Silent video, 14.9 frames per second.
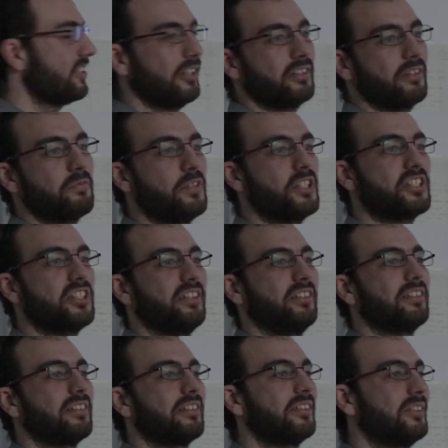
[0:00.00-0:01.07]
is not
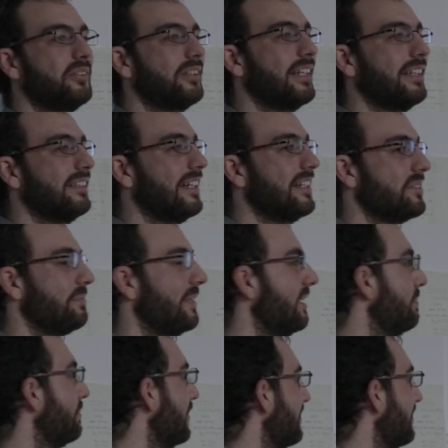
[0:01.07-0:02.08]
efficient to get as many